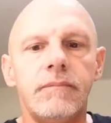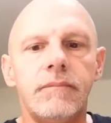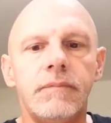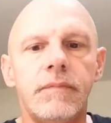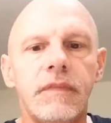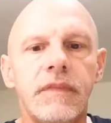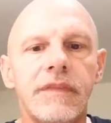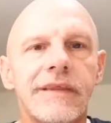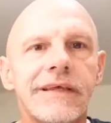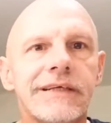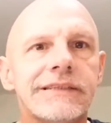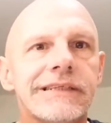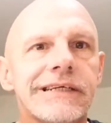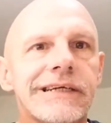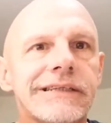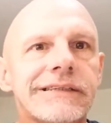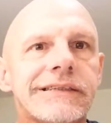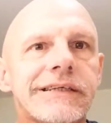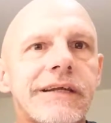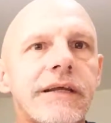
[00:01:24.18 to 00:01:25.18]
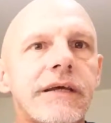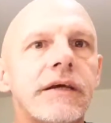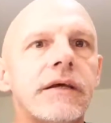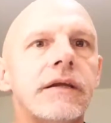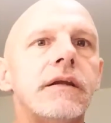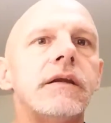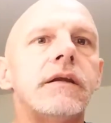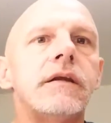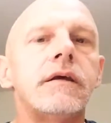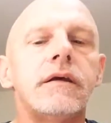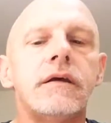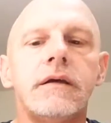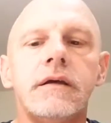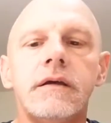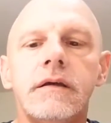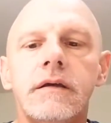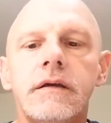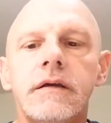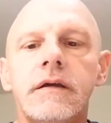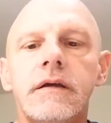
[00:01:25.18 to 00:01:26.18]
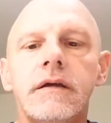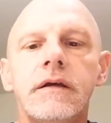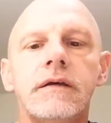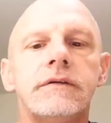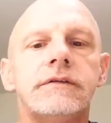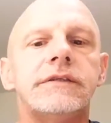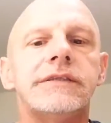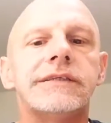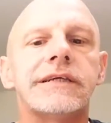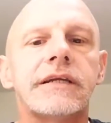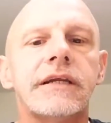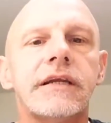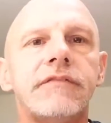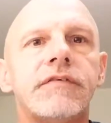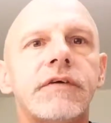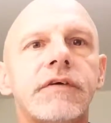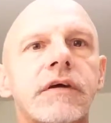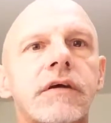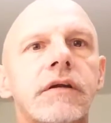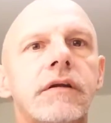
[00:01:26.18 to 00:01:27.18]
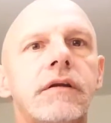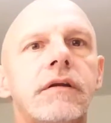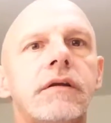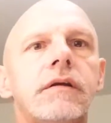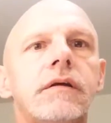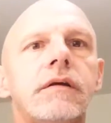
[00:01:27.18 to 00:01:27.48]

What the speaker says: this incident is significant,